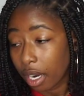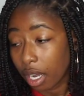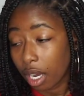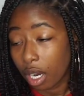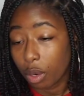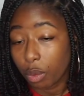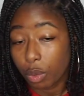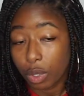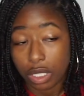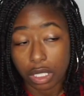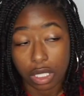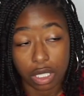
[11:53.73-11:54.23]
I don't
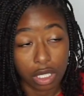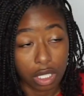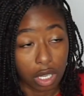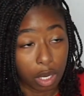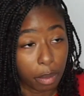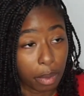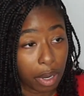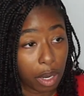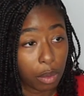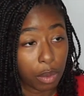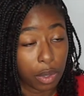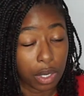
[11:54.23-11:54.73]
wish this on
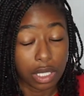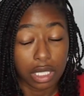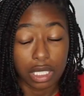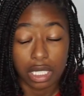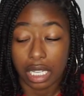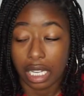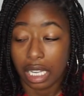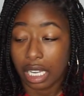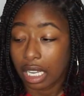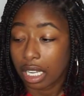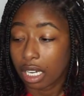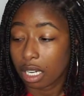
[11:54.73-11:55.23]
my worst
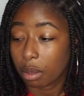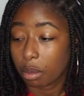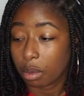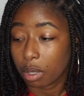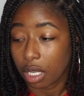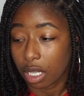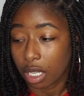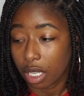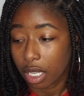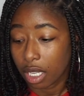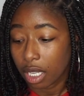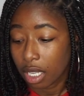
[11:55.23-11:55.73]

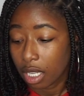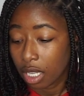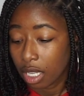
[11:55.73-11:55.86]
enemy.